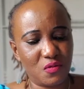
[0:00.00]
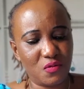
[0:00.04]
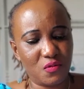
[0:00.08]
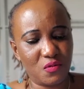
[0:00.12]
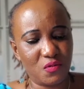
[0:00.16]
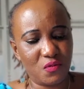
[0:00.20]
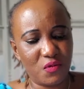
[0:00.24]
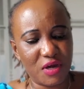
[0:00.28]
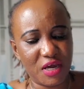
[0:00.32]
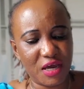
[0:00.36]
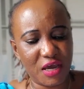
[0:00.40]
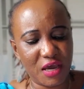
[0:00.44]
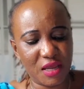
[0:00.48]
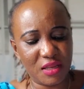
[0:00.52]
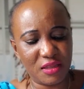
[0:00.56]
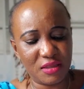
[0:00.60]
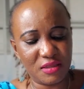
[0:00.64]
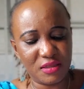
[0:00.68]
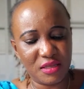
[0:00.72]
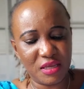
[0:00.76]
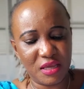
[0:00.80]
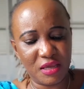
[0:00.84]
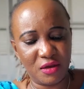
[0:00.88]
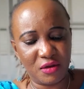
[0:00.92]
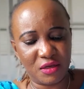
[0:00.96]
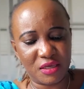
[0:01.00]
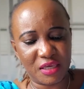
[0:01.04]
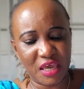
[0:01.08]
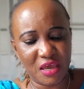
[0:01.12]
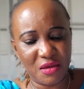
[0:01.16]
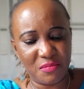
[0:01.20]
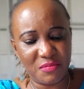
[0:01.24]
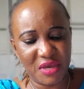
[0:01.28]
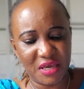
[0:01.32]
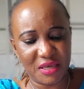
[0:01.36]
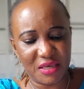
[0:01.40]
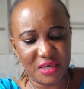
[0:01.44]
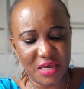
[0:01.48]
when they
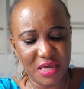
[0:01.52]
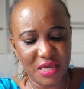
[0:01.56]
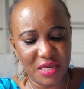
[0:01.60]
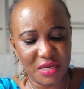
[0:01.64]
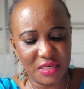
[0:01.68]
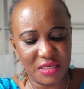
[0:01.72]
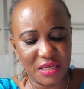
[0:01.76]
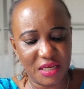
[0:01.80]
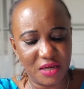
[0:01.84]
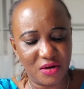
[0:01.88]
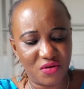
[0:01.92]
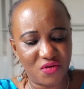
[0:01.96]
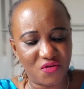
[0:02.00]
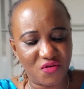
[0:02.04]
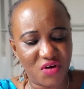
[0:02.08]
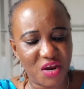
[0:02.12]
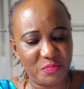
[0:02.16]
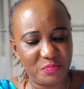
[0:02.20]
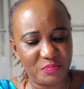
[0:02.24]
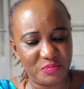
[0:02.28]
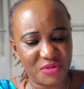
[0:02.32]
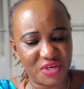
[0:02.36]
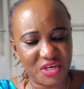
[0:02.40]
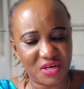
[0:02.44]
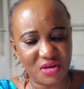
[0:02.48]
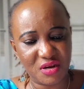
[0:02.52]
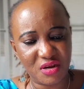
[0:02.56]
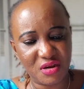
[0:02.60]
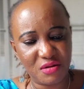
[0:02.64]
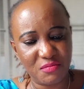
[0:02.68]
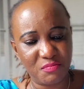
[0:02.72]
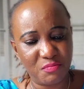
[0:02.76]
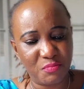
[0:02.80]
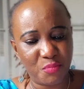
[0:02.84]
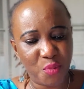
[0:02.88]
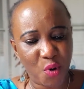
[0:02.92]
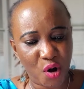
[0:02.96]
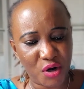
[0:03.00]
came again, they raped,
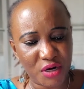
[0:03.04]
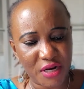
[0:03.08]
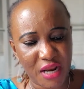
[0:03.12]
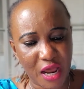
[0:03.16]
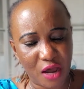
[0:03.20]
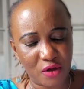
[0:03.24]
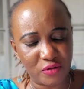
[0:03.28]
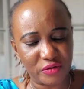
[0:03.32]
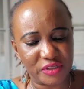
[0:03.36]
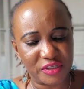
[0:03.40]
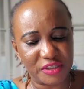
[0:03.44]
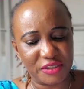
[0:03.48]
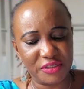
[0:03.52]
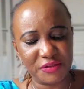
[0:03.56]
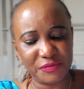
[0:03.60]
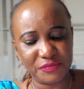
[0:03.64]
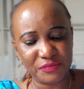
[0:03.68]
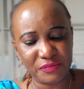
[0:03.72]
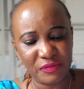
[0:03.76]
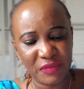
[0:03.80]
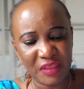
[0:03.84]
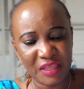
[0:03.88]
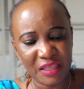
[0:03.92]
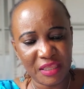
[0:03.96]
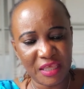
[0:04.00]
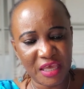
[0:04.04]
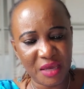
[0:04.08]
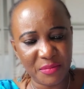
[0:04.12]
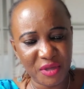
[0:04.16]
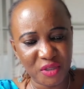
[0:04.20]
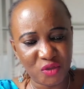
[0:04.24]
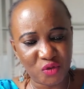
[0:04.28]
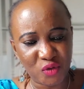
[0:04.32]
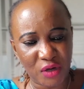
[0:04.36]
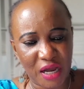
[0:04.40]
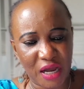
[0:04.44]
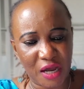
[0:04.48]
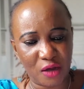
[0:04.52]
burned houses, came
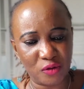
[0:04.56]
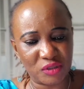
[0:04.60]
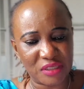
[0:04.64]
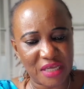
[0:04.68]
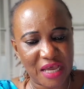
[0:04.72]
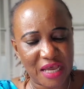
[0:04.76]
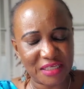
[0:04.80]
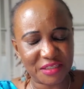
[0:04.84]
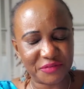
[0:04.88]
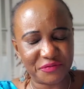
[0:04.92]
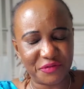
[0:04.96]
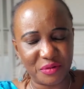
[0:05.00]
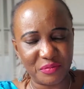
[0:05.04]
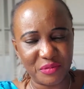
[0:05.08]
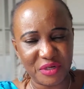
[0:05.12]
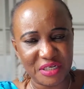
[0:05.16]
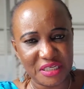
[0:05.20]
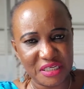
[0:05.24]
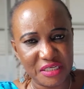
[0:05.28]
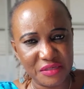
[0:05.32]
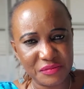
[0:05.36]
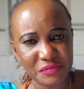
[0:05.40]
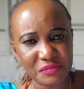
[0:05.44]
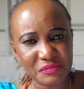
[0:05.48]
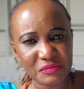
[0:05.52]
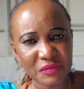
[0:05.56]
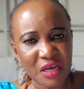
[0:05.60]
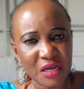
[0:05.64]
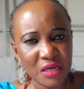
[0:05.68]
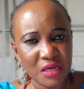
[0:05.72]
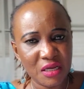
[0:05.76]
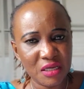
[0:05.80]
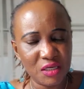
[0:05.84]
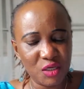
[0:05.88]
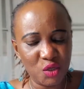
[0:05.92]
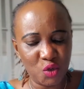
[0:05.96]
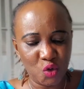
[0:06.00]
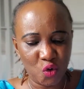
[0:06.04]
into our house, asked for money.
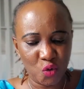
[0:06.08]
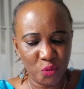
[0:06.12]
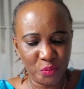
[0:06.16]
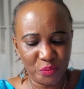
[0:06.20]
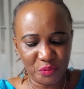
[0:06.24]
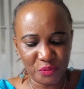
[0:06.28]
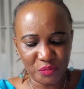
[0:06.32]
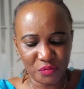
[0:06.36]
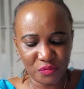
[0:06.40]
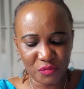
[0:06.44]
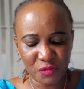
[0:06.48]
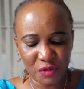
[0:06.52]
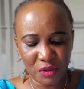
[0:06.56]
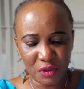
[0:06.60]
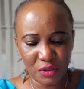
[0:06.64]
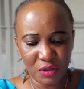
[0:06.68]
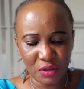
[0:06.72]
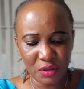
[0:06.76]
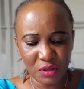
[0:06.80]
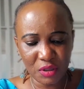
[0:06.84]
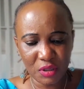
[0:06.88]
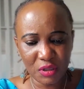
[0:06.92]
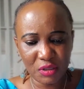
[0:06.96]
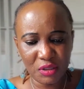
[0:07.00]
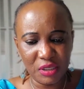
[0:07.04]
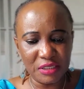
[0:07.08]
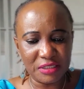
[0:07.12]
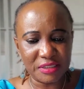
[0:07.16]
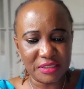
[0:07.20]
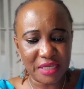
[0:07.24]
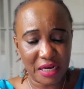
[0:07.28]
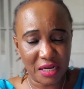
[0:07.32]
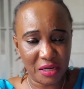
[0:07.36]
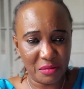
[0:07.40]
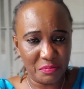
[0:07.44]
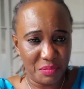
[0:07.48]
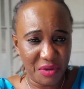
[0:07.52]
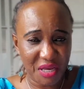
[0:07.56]
You know, they
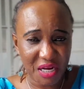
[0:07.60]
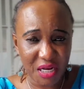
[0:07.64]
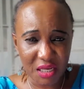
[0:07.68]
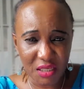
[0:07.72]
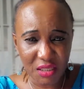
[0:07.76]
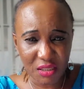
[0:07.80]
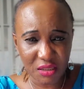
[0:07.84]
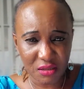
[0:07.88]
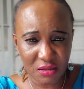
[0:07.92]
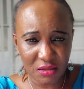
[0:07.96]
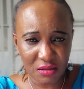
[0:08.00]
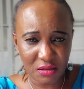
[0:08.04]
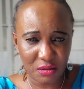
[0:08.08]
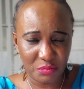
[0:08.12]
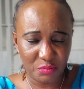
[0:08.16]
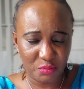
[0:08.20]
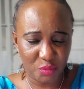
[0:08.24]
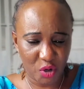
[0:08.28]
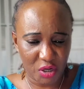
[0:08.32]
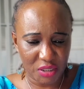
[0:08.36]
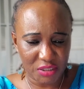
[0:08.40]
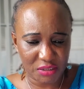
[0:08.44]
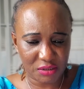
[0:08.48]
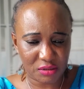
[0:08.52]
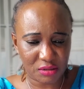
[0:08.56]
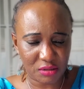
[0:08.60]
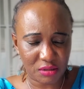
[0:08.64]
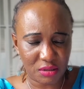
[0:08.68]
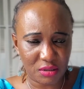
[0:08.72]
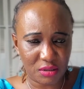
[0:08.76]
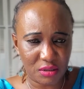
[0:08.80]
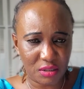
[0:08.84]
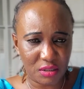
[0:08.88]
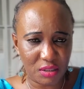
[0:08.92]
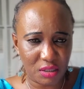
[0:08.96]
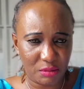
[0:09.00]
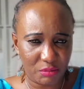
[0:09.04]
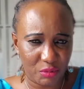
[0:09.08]
started beating the boys in
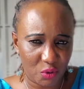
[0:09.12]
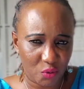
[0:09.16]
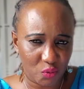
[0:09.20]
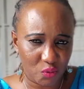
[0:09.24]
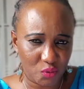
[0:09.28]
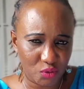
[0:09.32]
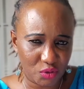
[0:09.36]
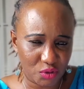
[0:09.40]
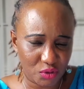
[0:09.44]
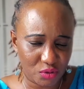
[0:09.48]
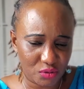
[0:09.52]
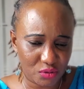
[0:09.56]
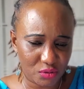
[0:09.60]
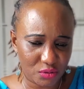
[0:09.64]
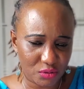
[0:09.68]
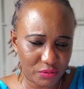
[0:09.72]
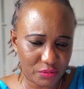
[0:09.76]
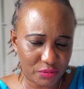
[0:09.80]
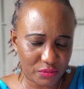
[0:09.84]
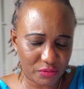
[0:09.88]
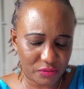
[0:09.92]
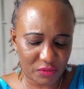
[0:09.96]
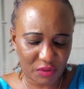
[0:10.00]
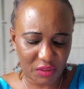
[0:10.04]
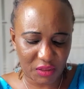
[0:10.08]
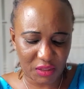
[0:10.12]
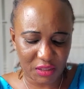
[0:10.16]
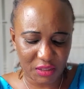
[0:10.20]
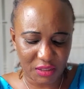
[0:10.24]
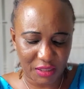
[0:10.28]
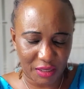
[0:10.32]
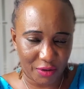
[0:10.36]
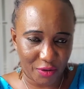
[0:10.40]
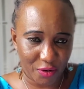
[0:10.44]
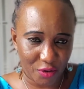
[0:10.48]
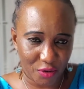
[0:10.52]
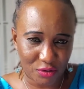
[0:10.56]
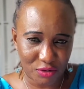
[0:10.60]
the neighborhood. The
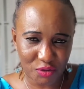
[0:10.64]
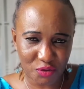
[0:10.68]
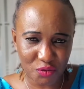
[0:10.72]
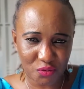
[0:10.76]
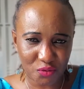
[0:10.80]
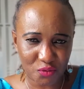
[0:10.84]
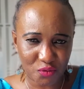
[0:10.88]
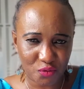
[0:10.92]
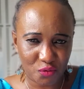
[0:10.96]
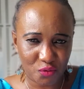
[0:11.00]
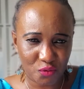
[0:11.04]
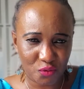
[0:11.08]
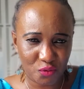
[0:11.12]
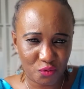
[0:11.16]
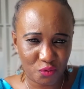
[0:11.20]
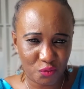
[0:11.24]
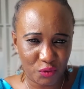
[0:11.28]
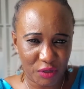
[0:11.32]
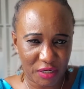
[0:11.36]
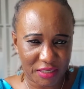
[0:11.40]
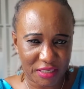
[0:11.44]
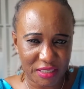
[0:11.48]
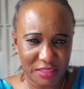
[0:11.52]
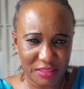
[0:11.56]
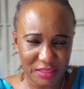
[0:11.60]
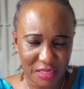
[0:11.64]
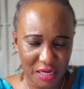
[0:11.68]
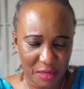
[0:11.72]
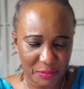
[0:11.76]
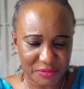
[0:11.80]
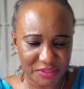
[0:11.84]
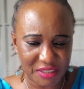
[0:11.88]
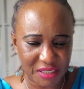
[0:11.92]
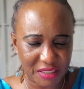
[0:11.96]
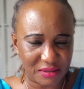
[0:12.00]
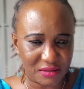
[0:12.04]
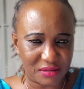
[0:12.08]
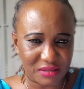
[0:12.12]
girls were
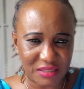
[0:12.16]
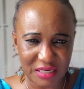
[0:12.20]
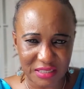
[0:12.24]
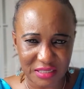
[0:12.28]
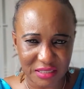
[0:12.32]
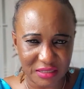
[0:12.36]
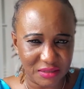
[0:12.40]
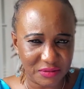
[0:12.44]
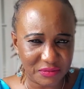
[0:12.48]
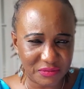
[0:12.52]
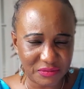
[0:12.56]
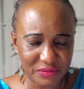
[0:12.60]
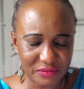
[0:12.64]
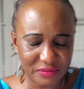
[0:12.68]
kidnapped and taken.